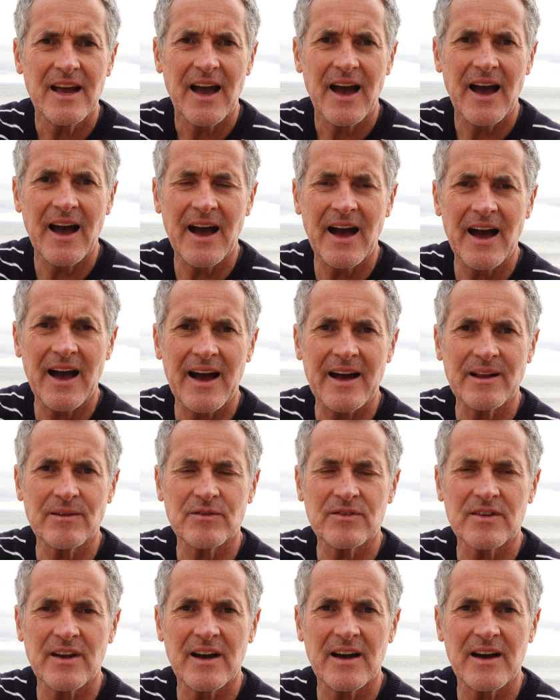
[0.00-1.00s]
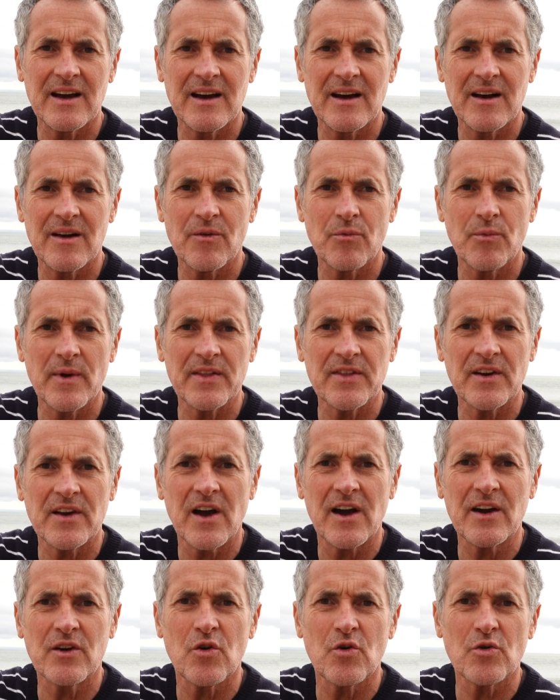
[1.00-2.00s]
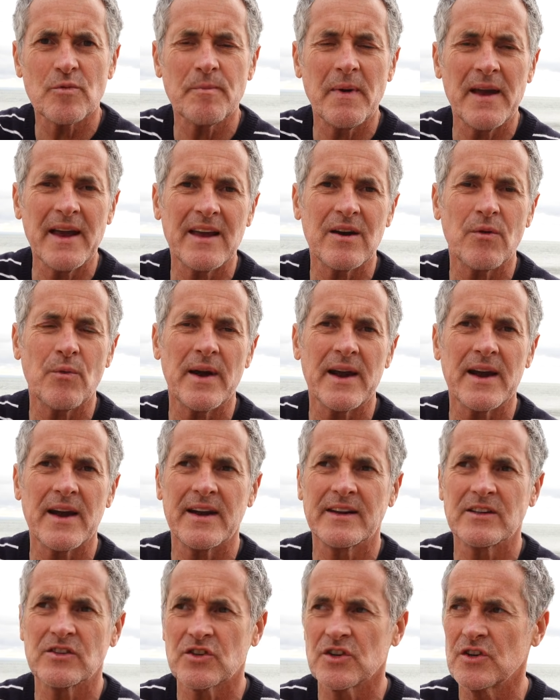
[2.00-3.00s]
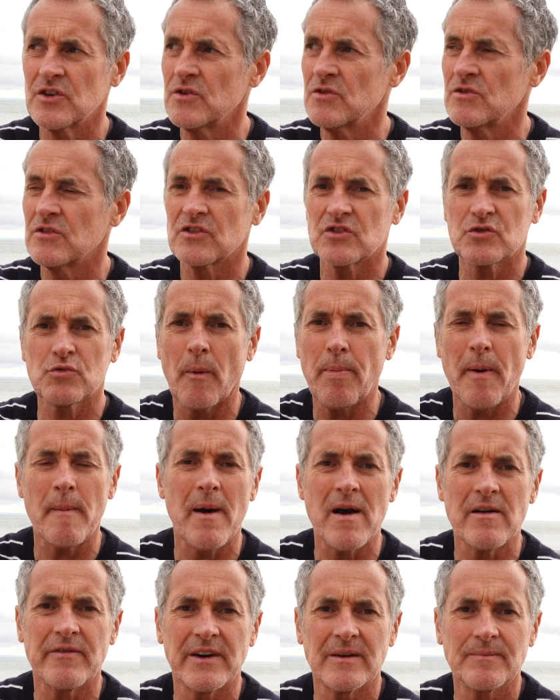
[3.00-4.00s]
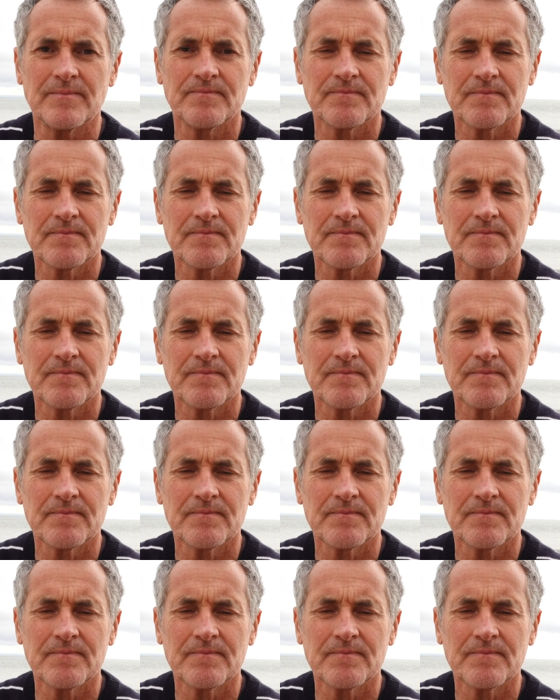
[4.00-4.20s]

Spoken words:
and with a guy called Mick we're going to swap them over.